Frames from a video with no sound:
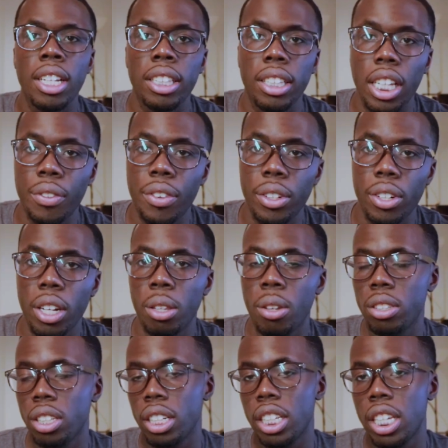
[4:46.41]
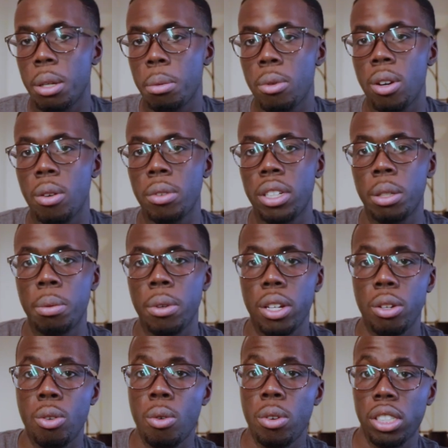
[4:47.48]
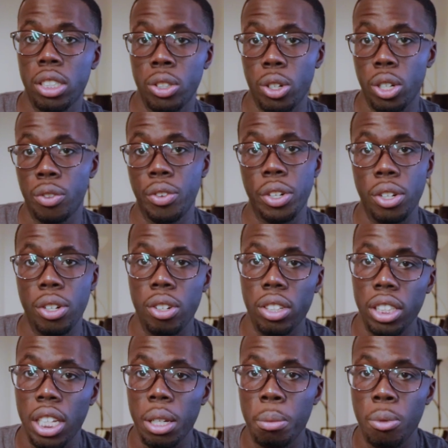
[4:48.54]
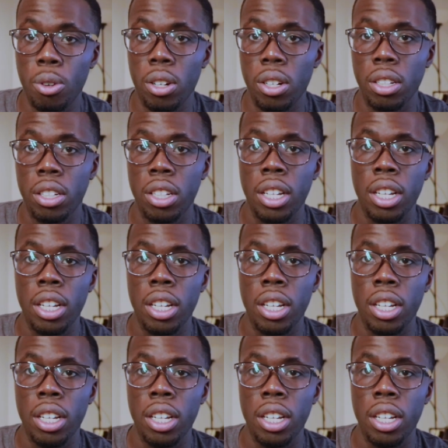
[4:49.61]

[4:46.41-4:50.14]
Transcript: Next feature I noticed on the keyboard, which is pretty cool, is the search feature on the keyboard.